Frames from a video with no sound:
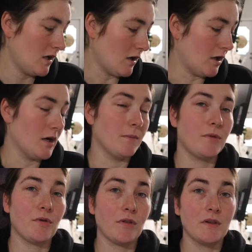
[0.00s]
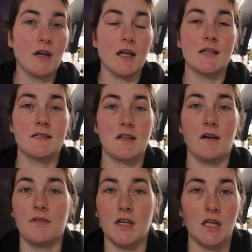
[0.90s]
um, throughout the night and
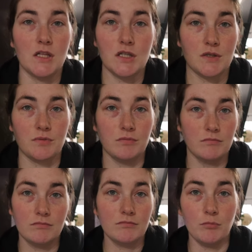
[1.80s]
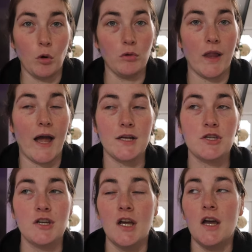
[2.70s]
stuff, and he just won't latch.